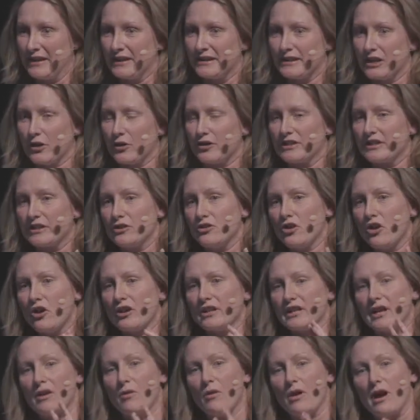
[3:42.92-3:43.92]
So it's
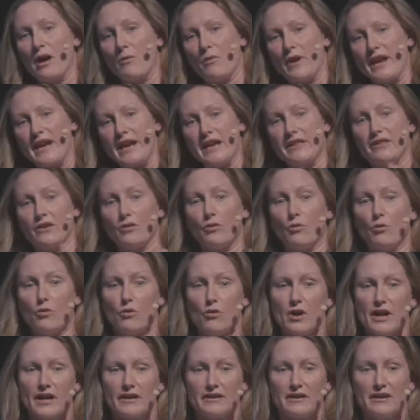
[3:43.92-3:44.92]
not either
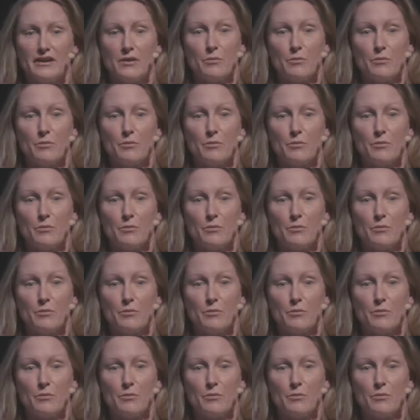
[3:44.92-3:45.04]
or.